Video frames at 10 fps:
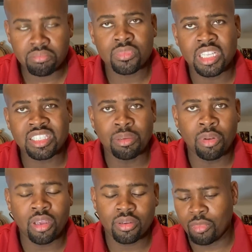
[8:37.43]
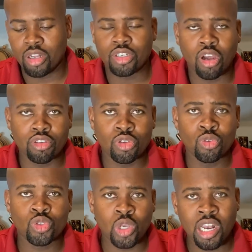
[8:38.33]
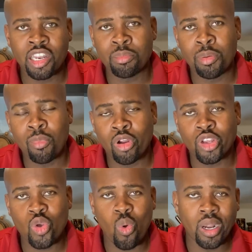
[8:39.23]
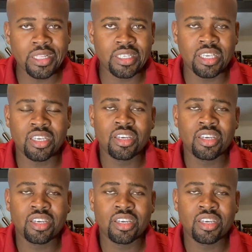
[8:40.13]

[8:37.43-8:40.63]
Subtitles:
They're similar, but DonQ showing a little bit more on the quality,